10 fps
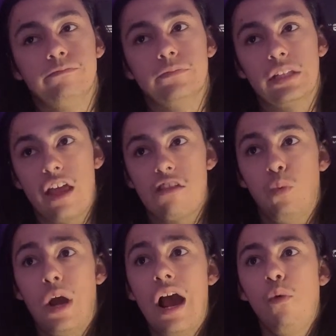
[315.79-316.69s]
that's
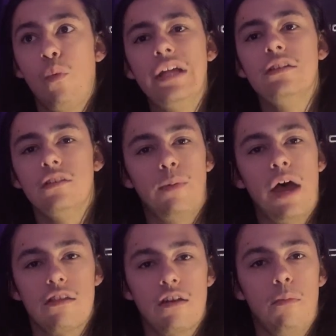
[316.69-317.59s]
where I went the
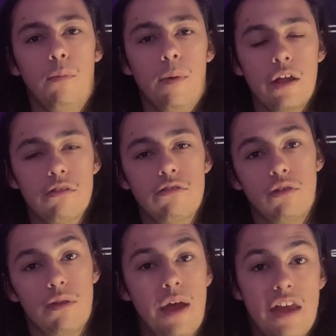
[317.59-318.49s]
past couple months, or
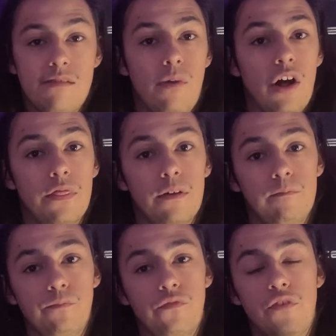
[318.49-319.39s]
the past month.
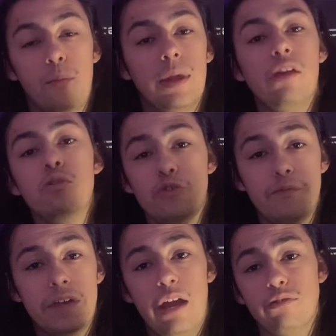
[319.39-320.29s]
Filming a YouTube
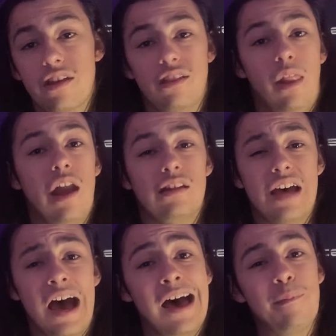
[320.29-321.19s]
video takes a lot of
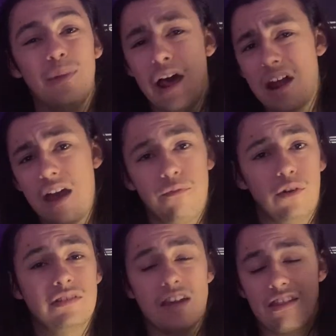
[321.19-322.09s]
time, a lot of
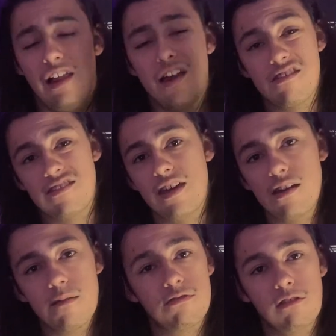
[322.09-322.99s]
effort, takes a lot of
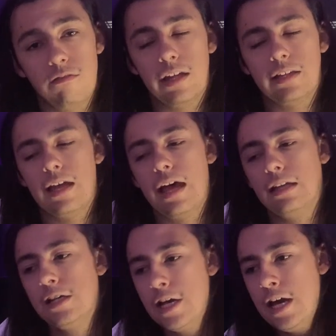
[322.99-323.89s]
setup, stuff like
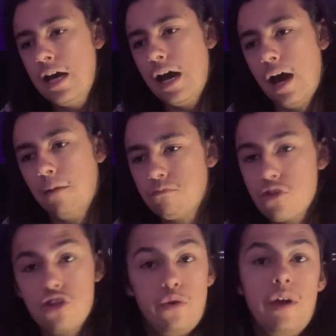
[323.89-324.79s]
that.
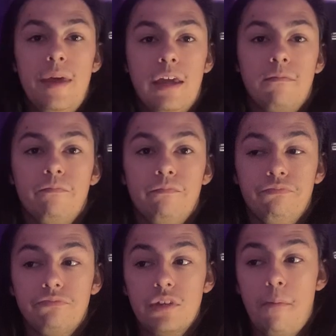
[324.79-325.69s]
Streaming,
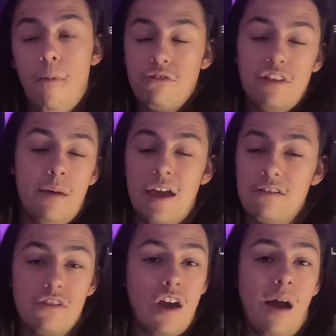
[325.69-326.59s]
most of the time I can
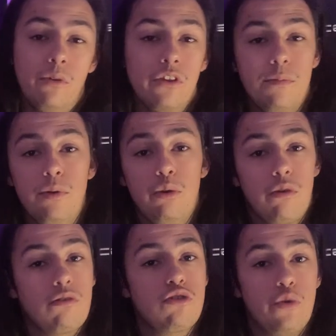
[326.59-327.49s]
just hop on the computer
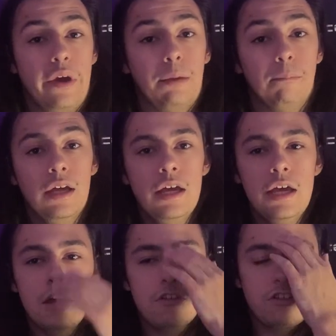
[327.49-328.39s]
and stream.
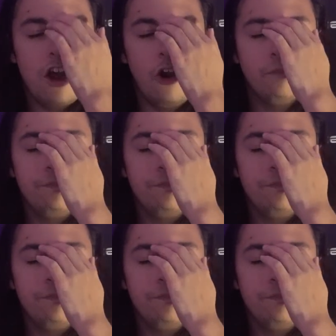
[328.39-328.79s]
So,